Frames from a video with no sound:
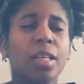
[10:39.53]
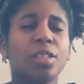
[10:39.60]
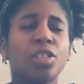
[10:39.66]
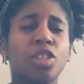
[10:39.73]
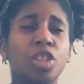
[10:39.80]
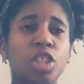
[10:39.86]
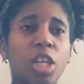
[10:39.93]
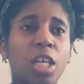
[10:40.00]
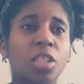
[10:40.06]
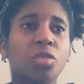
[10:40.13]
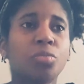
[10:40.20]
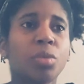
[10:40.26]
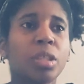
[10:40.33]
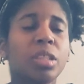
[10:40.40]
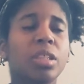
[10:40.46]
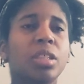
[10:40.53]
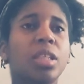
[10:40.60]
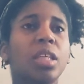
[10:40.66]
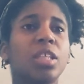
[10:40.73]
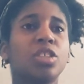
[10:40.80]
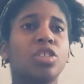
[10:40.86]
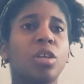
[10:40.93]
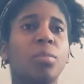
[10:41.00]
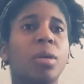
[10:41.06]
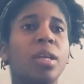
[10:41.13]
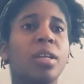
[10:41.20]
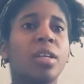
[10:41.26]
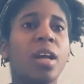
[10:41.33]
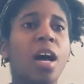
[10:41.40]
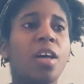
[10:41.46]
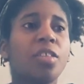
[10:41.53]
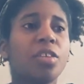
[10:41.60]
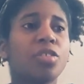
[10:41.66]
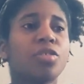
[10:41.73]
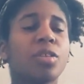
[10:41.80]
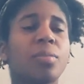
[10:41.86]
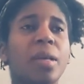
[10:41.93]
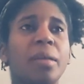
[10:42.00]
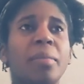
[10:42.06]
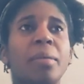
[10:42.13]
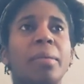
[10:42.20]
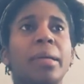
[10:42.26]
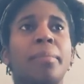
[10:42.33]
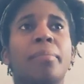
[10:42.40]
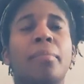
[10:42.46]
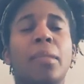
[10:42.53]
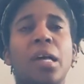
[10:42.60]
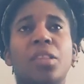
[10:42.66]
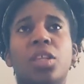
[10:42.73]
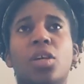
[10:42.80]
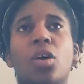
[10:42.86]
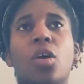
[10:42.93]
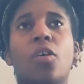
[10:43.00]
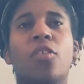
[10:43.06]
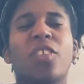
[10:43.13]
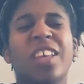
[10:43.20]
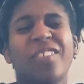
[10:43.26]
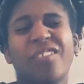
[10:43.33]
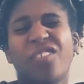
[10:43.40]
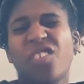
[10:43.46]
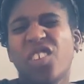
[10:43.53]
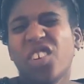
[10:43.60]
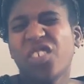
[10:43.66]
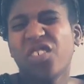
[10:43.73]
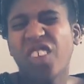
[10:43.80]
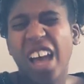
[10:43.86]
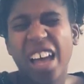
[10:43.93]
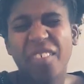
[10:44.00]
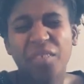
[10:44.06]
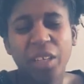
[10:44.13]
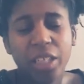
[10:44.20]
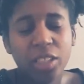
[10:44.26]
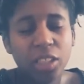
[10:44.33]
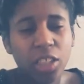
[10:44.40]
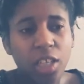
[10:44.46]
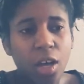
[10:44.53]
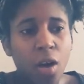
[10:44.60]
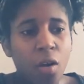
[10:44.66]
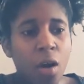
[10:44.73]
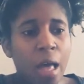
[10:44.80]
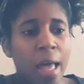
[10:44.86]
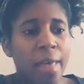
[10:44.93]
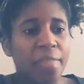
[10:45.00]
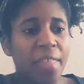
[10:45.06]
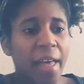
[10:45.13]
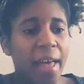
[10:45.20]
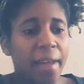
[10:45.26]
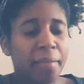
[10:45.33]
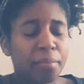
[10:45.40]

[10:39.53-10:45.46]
Just recently, he showed me another dream, like maybe a month ago, like 4 or 5 weeks ago, that